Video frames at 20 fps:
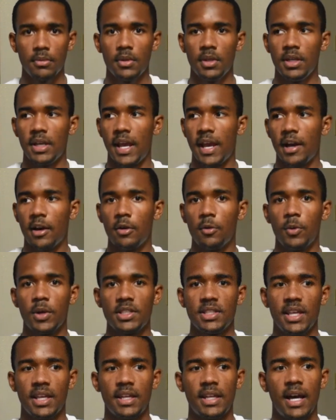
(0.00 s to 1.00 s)
Now,
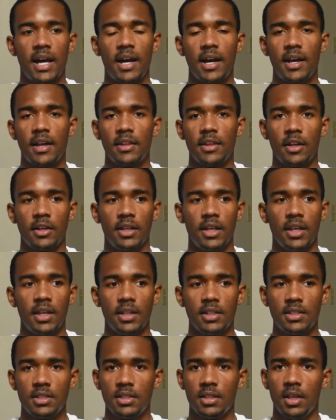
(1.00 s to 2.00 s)
once they die, their
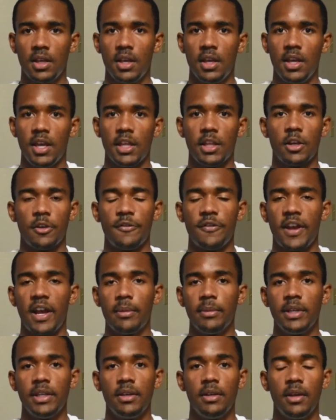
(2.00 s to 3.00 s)
kids and their
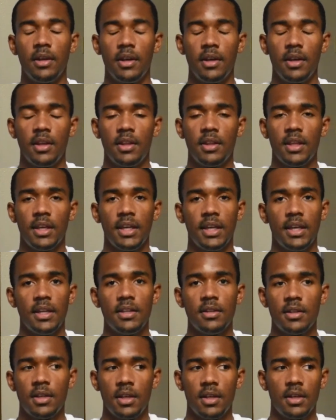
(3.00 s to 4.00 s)
family, they
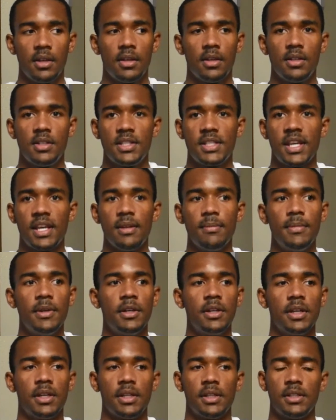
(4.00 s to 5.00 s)
get 10
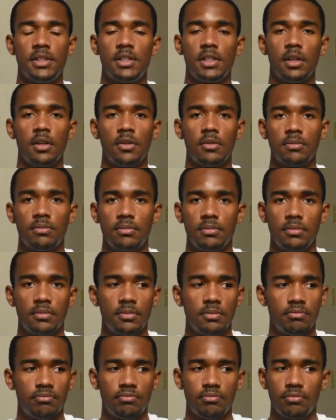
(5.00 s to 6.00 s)
million. So
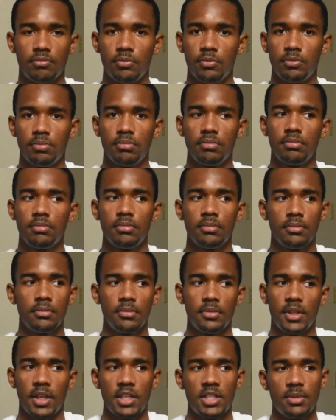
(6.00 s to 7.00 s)

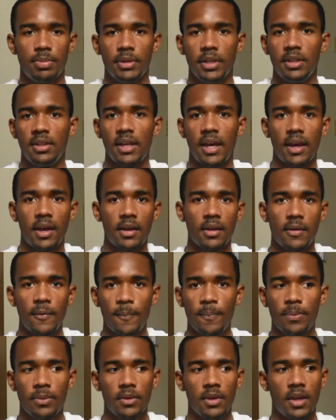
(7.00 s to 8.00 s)
they split that,
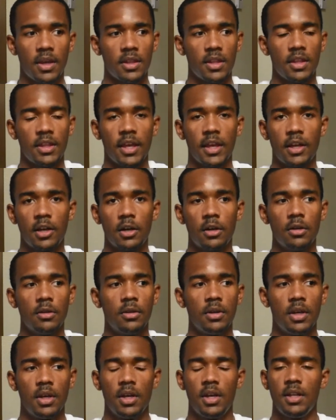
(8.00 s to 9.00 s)
and then they
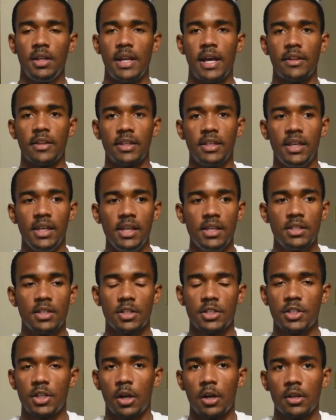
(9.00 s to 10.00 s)
go. Now the kids are
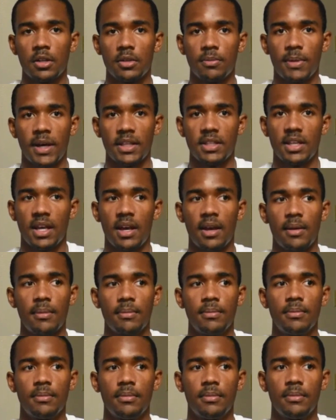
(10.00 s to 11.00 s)
starting. By the
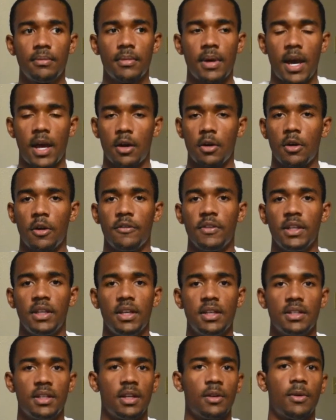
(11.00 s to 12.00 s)
time, I don't know if the
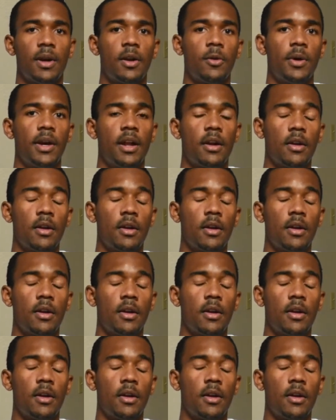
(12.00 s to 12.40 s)
kids get it right away.